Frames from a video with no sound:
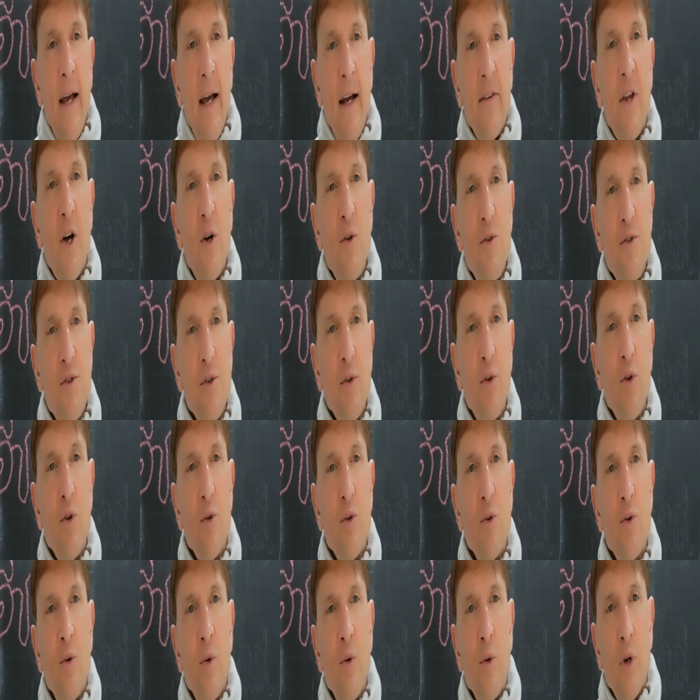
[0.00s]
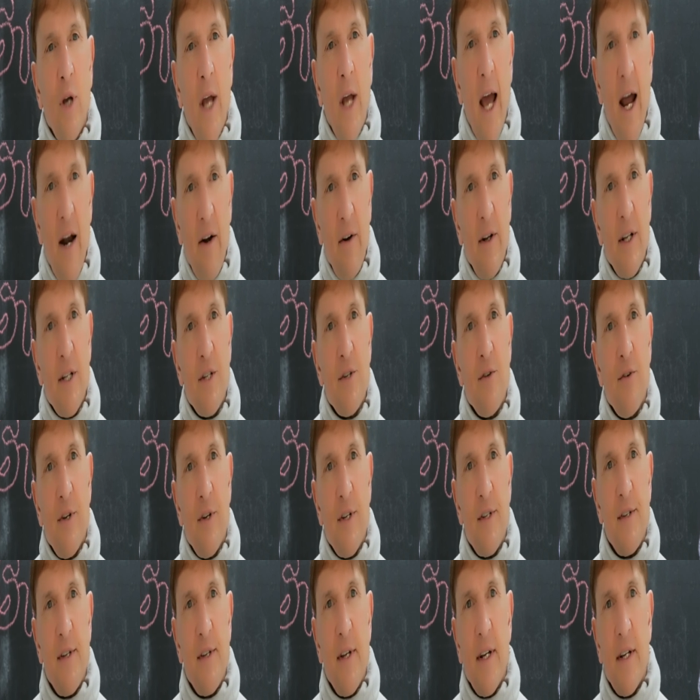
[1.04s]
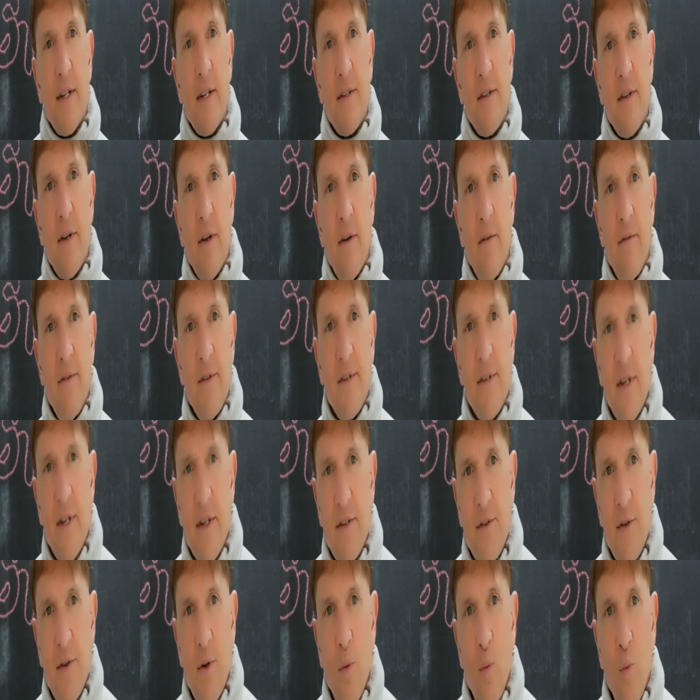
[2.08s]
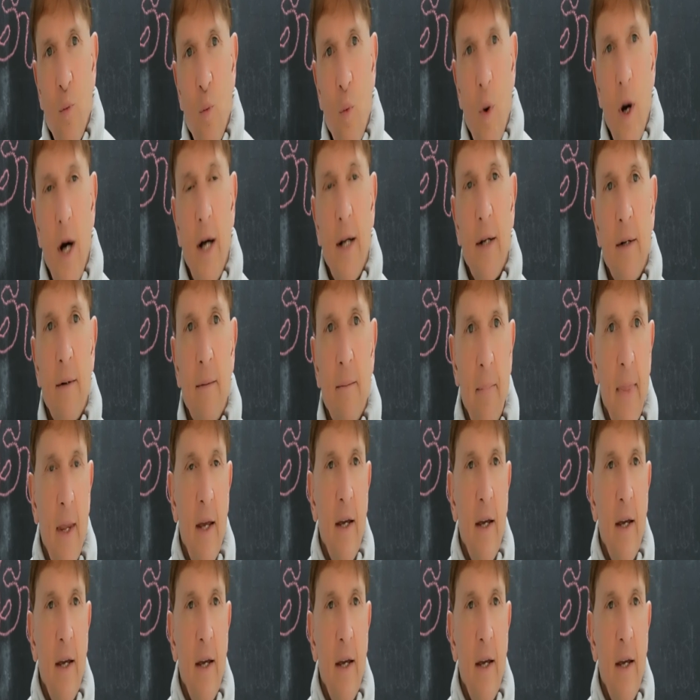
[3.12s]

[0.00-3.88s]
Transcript: Those are all characteristics of System One.